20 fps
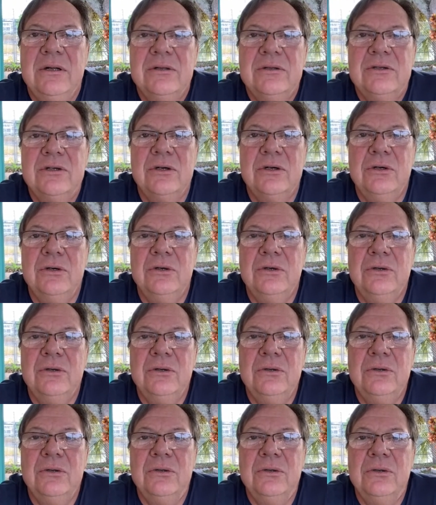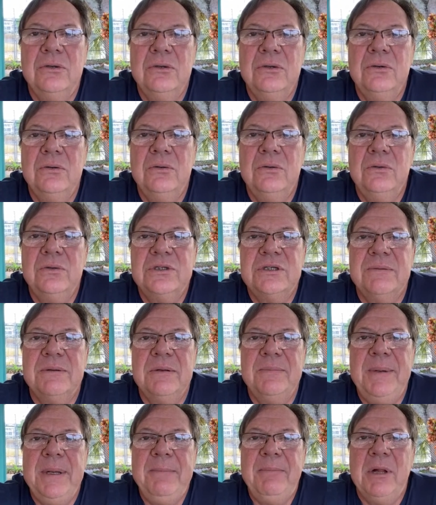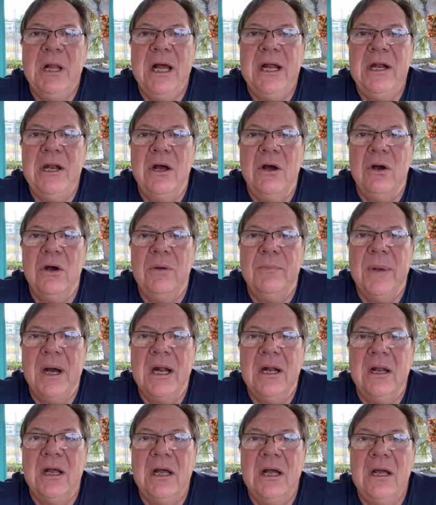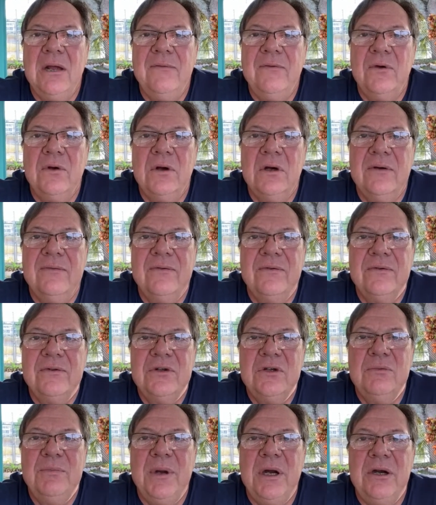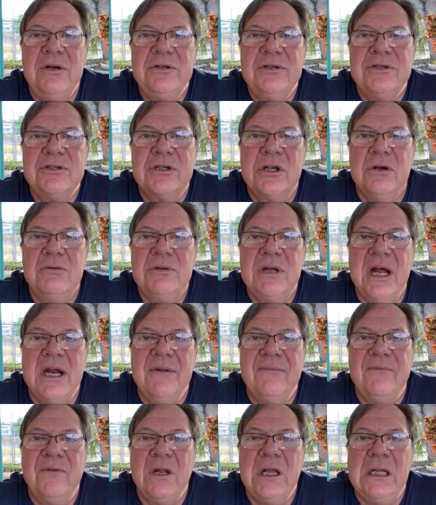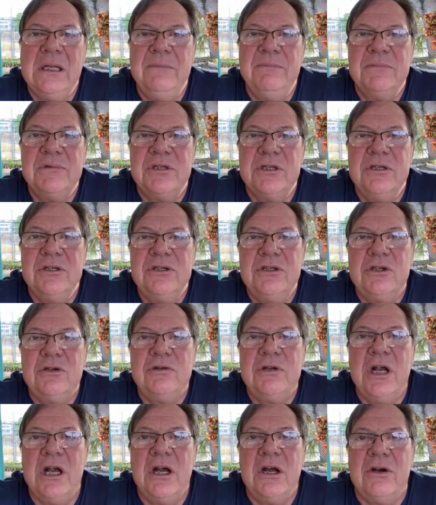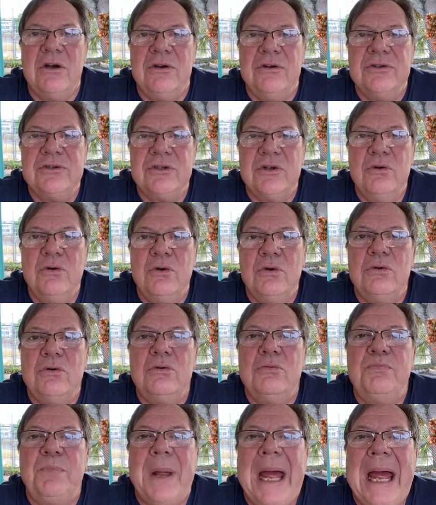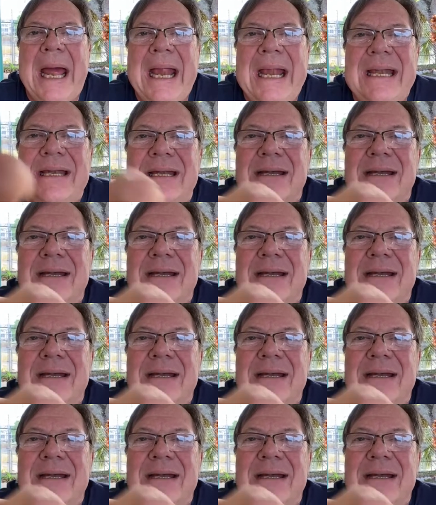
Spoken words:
to some of the people I know in my life who have two marriages go down in flames in 2 years. Ooh, bad.